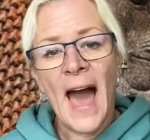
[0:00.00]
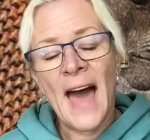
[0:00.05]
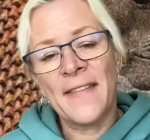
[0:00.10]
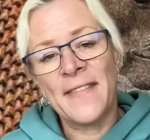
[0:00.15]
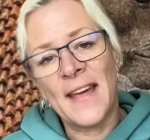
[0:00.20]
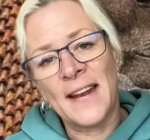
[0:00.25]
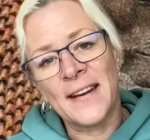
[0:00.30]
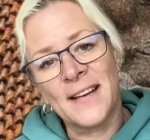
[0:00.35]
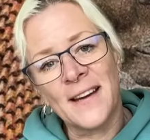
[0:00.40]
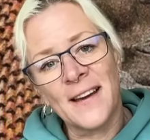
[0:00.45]

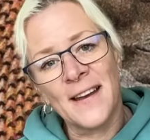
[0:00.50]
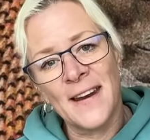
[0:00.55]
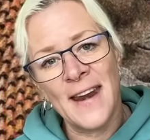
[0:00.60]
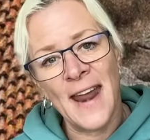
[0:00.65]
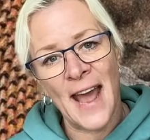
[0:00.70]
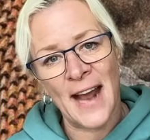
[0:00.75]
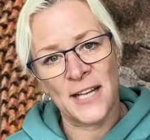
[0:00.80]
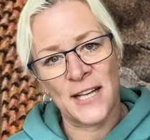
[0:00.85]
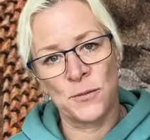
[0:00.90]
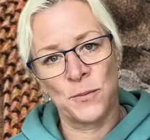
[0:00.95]
and then
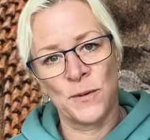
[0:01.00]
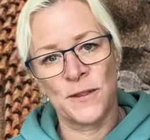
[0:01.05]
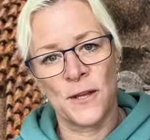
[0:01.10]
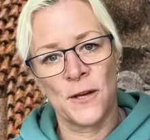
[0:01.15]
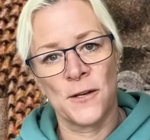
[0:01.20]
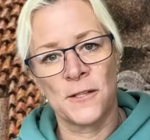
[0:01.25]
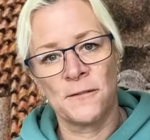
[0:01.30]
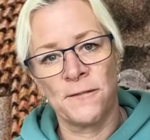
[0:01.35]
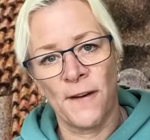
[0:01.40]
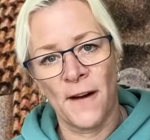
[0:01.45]
connect with
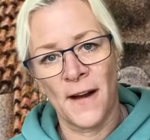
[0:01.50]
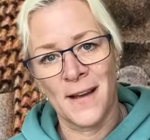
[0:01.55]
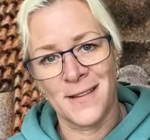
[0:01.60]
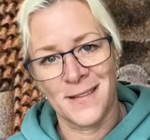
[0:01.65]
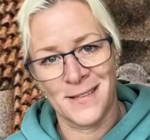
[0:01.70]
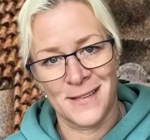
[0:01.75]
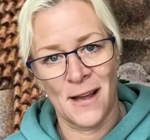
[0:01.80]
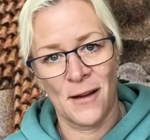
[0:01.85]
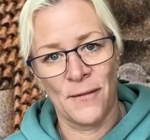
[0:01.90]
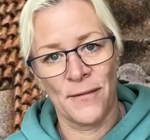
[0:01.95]
those
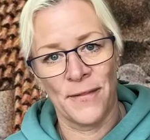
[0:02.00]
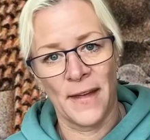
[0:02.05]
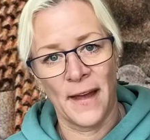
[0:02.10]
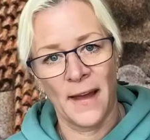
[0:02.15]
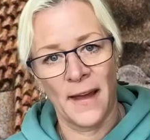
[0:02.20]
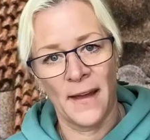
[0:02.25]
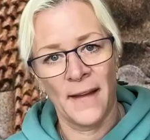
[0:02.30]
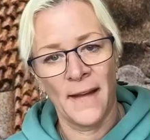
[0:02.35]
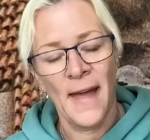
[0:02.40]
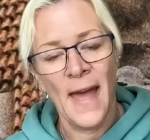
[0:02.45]
fires down
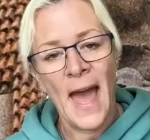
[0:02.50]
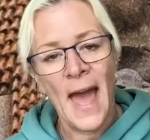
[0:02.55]
there,